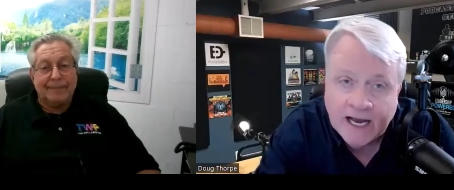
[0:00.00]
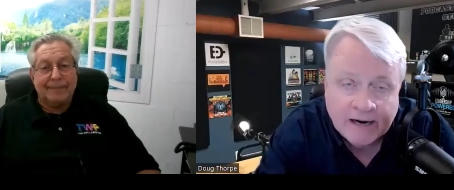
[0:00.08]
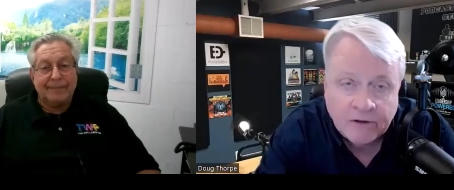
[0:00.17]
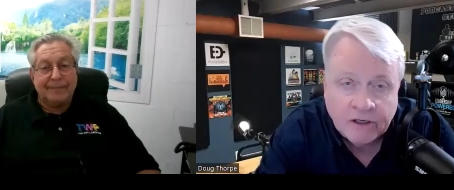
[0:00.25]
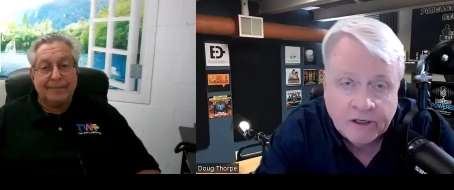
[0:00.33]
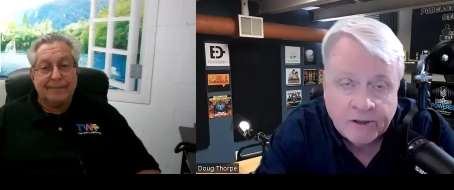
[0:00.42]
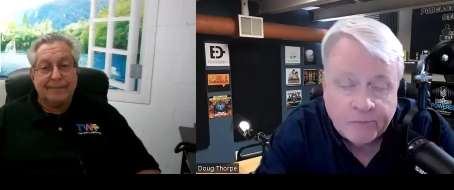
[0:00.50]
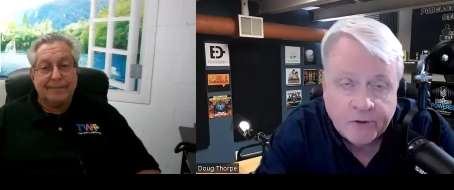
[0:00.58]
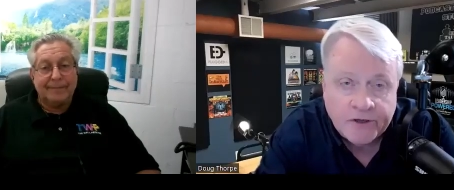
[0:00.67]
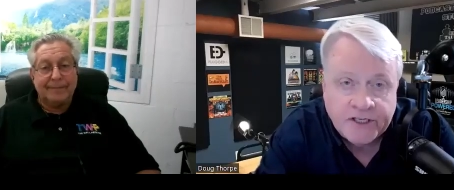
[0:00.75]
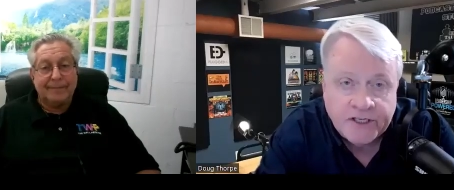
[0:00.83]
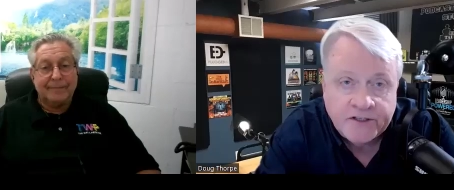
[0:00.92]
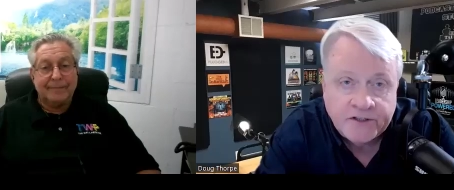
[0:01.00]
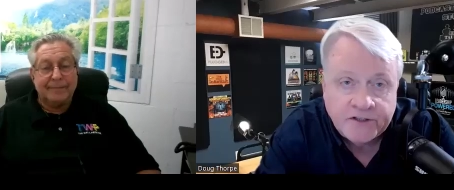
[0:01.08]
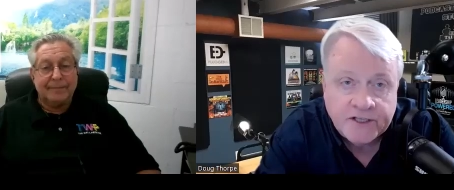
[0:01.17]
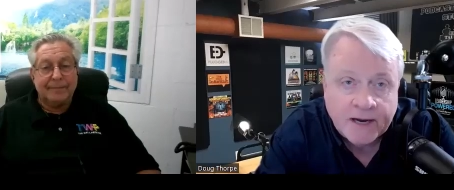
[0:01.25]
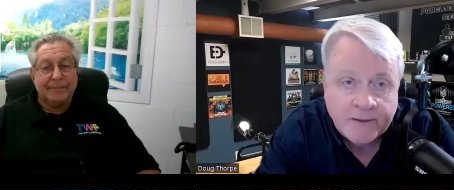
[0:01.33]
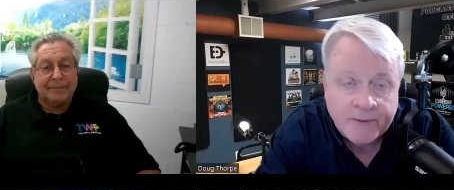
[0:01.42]
Speaker 1: I really appreciate you
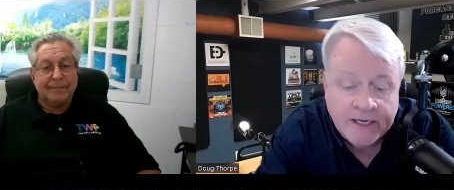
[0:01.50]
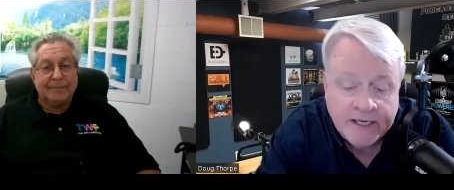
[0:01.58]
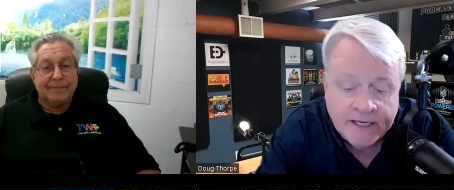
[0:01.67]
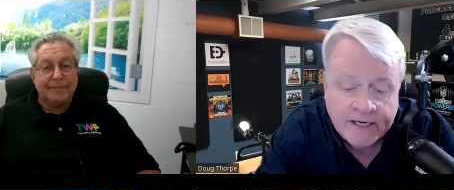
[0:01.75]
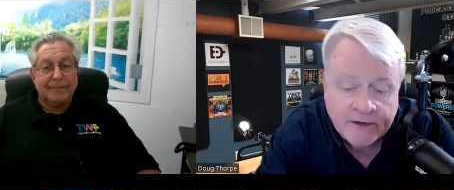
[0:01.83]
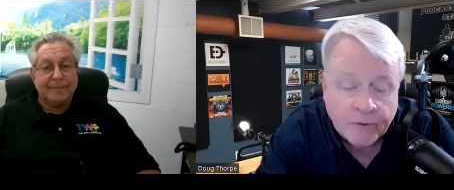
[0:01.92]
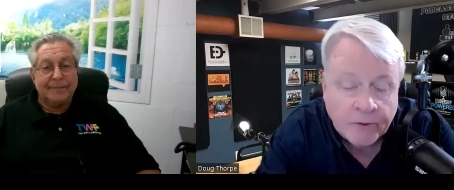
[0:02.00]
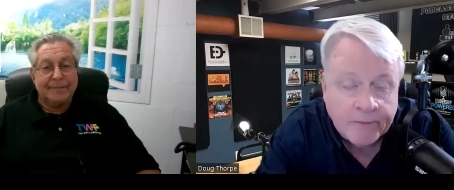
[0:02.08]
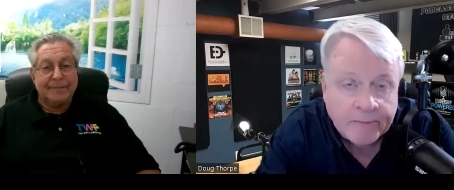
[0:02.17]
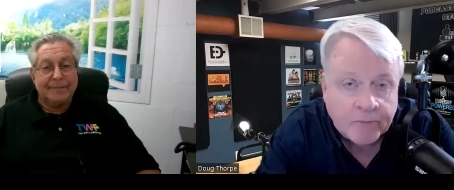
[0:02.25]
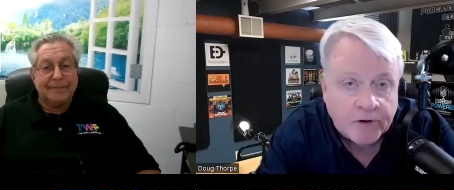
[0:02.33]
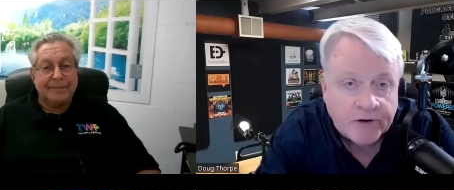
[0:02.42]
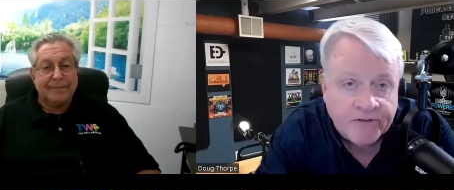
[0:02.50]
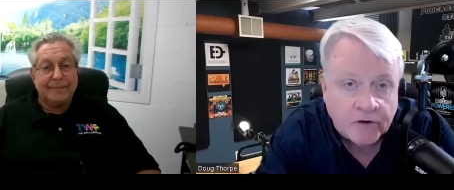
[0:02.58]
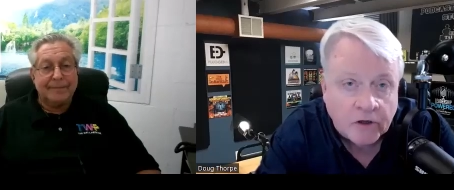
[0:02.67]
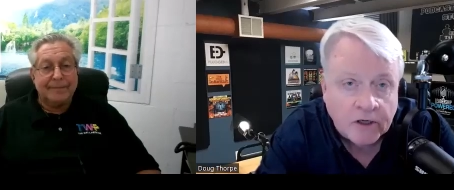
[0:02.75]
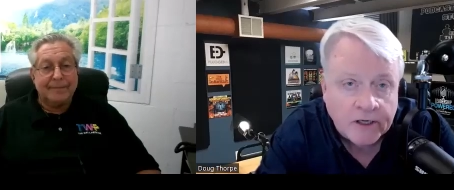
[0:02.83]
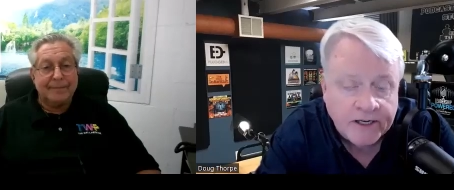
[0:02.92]
stopping in, and remember, if you're
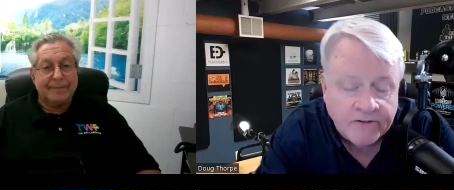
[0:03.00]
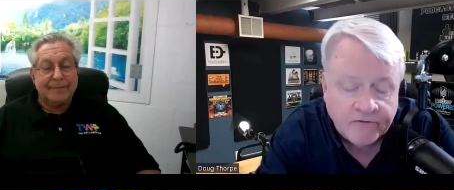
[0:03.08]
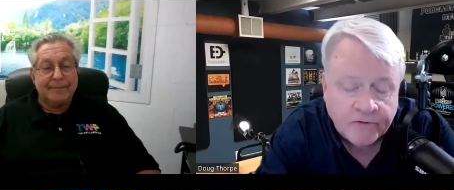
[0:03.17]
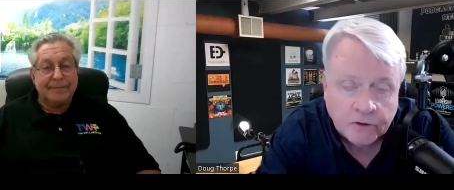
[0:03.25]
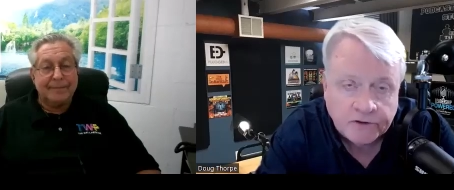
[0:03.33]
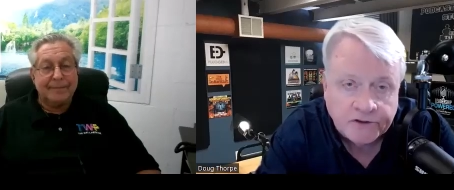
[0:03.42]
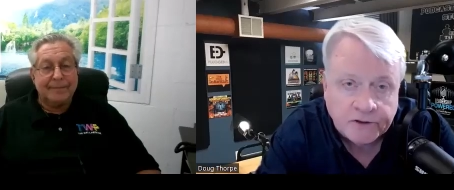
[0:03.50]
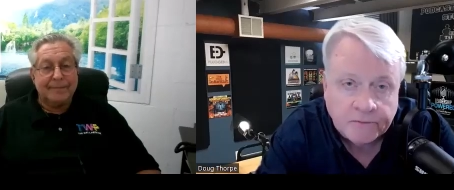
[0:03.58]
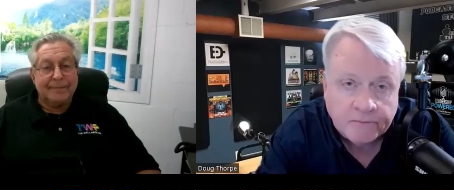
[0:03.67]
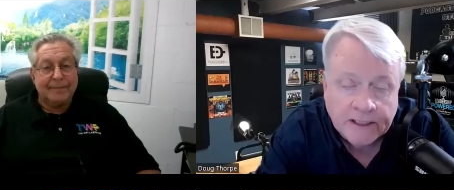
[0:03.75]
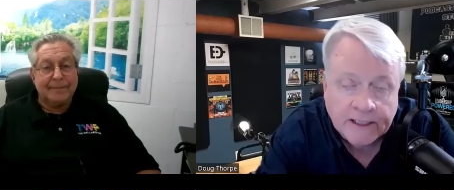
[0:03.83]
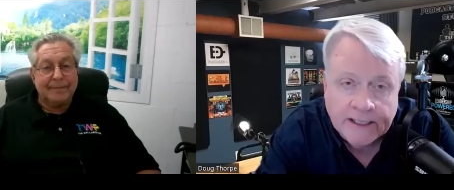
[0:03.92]
looking for some